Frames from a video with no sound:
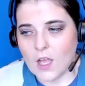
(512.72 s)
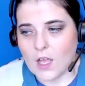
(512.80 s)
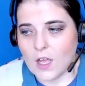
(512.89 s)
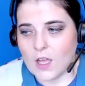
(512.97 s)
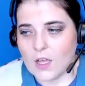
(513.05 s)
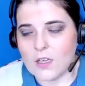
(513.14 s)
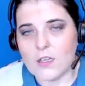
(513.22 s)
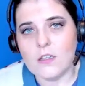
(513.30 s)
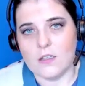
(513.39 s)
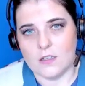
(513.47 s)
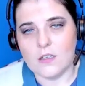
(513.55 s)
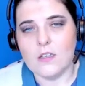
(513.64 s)
you know
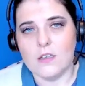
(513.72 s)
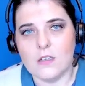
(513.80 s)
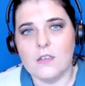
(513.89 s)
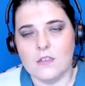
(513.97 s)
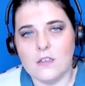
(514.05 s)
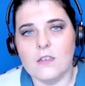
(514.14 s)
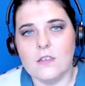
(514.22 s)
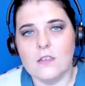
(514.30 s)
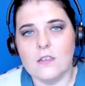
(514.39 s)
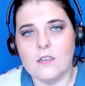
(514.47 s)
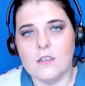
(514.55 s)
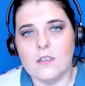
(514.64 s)
you you are
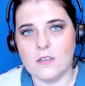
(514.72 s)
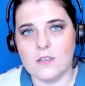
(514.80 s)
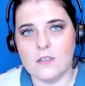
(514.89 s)
you know